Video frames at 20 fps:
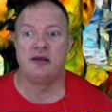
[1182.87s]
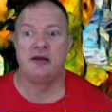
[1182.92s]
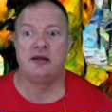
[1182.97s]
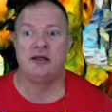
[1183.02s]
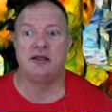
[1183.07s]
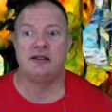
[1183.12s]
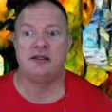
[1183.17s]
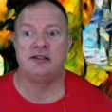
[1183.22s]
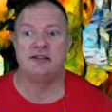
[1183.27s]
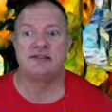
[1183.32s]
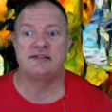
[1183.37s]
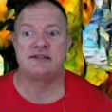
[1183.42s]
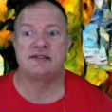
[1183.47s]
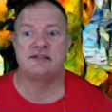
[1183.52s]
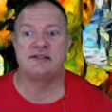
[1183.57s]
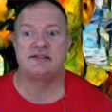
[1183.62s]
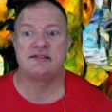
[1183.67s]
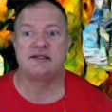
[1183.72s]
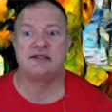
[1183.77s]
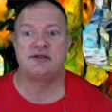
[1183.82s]
And then it
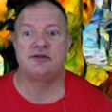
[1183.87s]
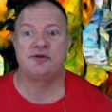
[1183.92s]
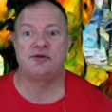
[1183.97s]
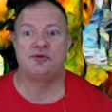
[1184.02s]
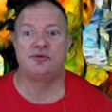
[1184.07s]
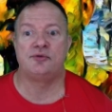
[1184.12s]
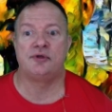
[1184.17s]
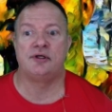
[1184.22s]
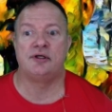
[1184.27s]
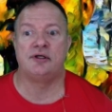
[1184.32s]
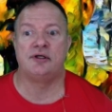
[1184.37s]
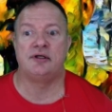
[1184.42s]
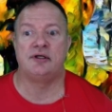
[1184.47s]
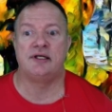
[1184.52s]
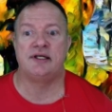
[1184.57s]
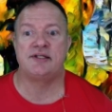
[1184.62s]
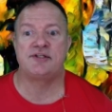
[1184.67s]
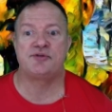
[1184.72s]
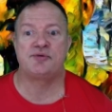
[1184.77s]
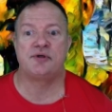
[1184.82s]
says take your
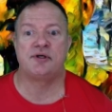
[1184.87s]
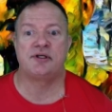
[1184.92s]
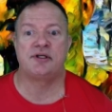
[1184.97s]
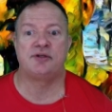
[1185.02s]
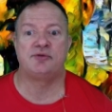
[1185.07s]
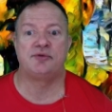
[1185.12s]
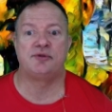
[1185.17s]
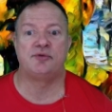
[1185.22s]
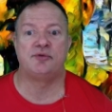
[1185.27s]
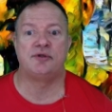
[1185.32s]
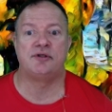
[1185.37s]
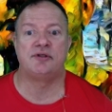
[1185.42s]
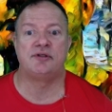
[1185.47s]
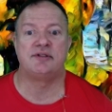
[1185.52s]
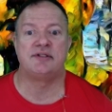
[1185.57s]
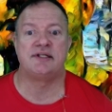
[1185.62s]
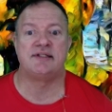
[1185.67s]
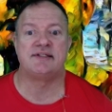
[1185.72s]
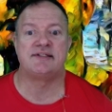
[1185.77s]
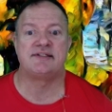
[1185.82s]
SROCKET reward
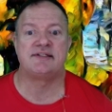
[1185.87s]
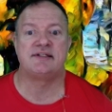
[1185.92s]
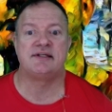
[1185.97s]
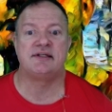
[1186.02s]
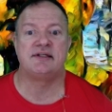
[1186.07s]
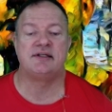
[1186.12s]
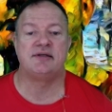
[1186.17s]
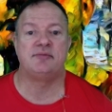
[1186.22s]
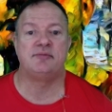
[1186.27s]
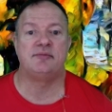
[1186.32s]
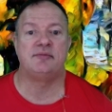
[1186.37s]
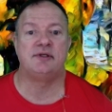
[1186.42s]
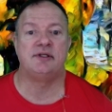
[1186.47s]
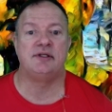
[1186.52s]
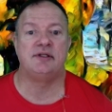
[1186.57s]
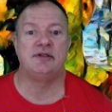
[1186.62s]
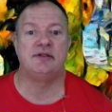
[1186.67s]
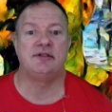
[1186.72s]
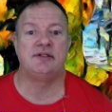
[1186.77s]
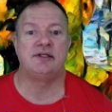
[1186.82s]
and stake them
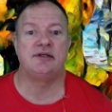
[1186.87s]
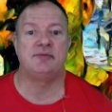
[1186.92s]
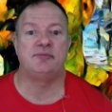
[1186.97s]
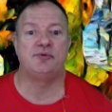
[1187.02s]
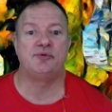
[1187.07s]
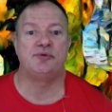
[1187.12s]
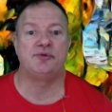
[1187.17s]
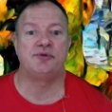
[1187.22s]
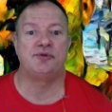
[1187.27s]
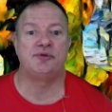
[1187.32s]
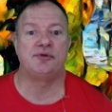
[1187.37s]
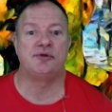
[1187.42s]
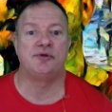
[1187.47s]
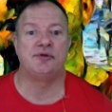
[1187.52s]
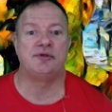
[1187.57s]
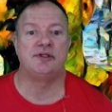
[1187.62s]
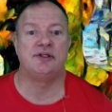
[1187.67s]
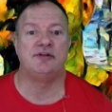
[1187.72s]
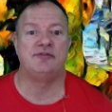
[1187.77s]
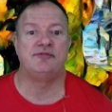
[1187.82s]
in the tempo to
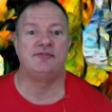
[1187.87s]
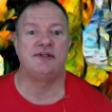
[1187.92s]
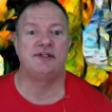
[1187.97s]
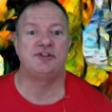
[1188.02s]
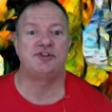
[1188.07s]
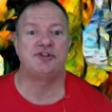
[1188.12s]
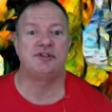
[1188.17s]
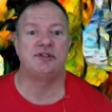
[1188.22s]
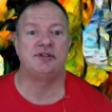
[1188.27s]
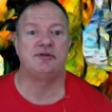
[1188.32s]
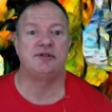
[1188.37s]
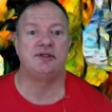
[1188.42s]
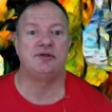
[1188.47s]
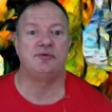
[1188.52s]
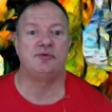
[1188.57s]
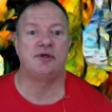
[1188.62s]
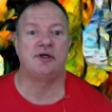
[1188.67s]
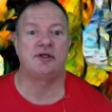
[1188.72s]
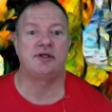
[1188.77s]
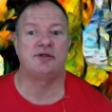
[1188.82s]
earn inflationary
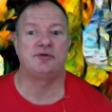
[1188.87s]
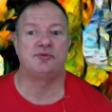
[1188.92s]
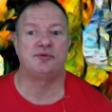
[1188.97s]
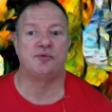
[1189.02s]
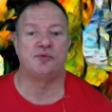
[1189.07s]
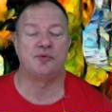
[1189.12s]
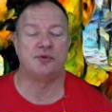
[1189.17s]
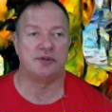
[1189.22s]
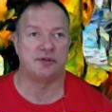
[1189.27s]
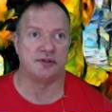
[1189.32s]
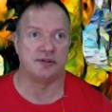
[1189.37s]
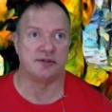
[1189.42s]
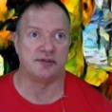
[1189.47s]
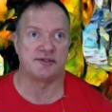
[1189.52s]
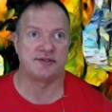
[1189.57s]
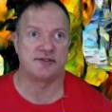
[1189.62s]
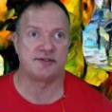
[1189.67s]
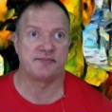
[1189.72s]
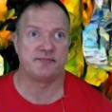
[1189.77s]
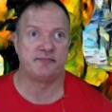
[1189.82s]
Rocket
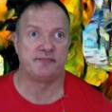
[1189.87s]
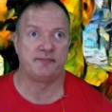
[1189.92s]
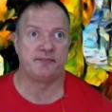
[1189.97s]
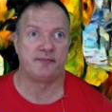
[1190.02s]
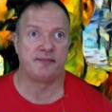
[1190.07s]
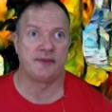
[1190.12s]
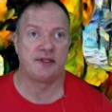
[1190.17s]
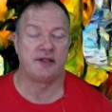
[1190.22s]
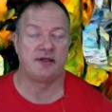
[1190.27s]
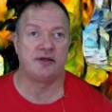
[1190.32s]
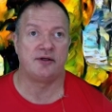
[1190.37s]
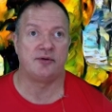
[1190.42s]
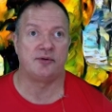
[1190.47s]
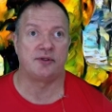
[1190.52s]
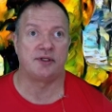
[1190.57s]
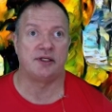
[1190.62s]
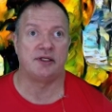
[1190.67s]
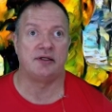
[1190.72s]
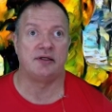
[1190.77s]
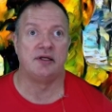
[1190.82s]
rewards.
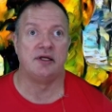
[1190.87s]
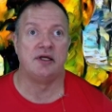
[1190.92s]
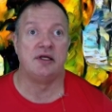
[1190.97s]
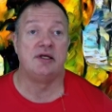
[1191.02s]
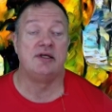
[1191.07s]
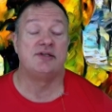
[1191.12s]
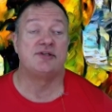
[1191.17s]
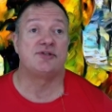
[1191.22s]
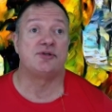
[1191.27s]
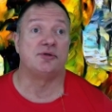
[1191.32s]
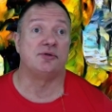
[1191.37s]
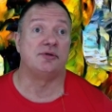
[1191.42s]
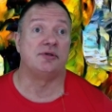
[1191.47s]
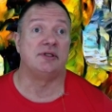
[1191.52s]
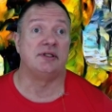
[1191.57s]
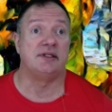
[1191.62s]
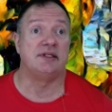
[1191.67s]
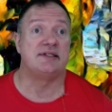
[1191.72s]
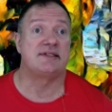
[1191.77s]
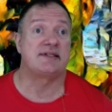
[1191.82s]
Okay, so
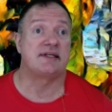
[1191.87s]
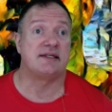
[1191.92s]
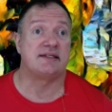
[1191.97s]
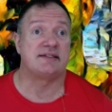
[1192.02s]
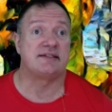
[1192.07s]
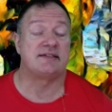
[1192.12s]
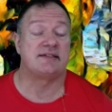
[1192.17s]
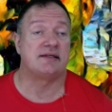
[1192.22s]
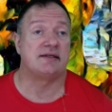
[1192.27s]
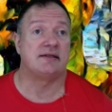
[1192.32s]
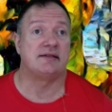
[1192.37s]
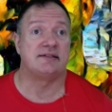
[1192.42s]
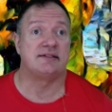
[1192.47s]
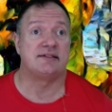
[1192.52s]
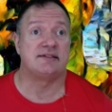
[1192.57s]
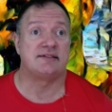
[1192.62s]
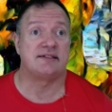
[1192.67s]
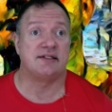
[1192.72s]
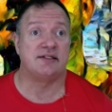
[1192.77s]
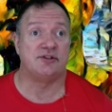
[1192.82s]
in this case,
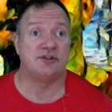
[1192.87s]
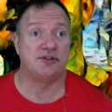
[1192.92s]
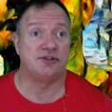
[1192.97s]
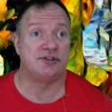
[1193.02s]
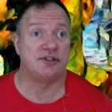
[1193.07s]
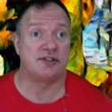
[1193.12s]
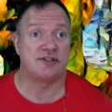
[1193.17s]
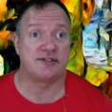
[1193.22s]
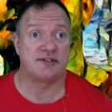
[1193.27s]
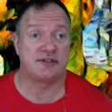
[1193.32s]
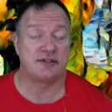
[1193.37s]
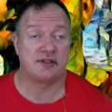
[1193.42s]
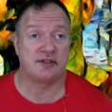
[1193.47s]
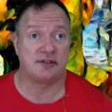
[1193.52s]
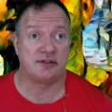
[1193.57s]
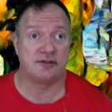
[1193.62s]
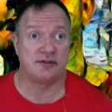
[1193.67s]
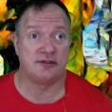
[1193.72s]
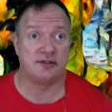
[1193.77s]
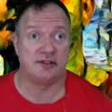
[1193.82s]
since I just
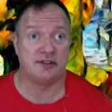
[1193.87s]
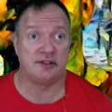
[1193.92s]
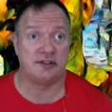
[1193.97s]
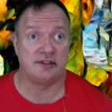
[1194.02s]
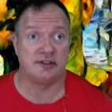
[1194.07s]
started